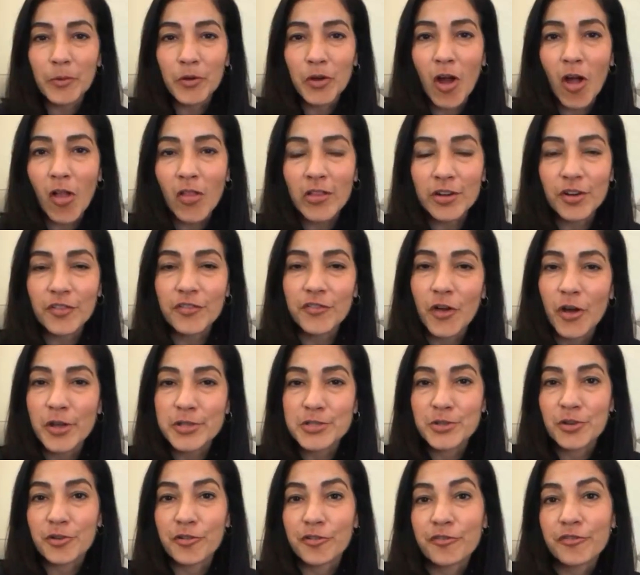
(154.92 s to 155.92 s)
people call it a
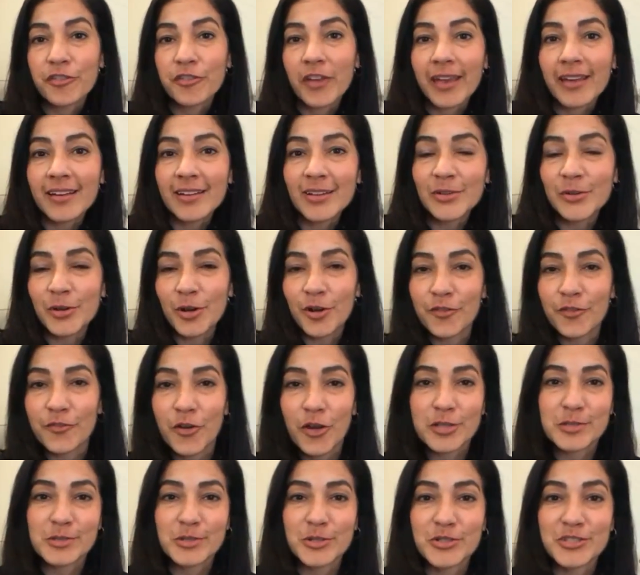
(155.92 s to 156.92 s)
foster fail or a
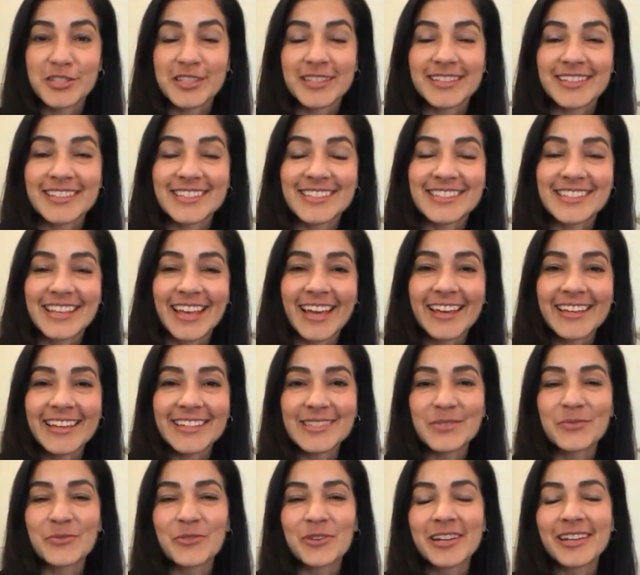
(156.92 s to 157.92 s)
foster
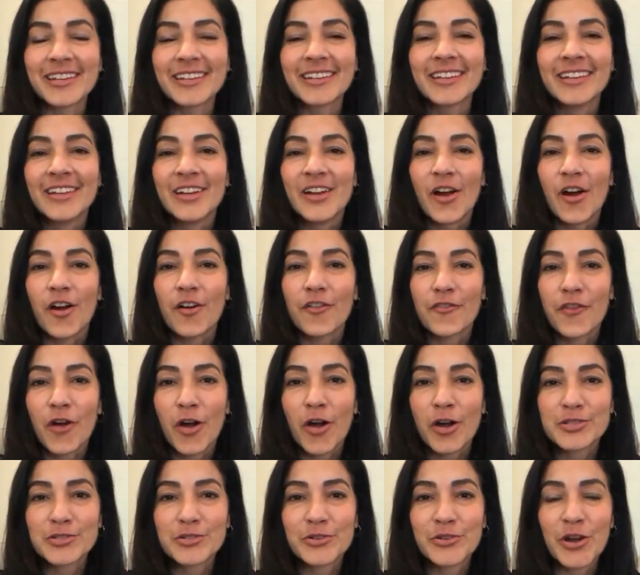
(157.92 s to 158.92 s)
success when a
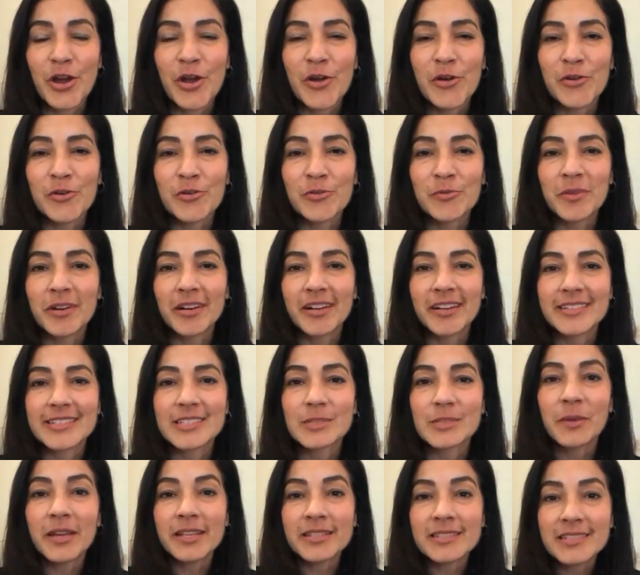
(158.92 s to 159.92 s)
foster home
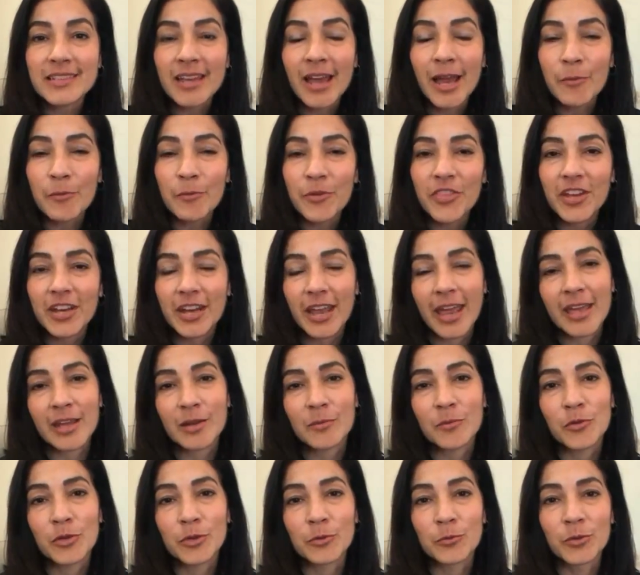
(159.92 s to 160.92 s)
spends time with that
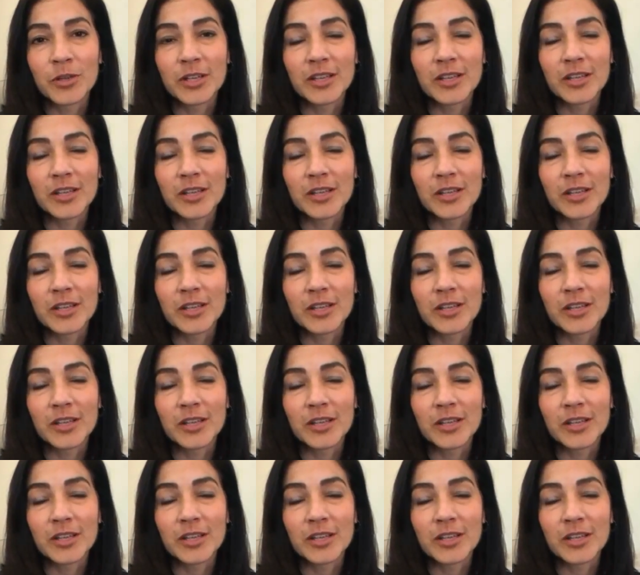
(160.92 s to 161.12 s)
animal and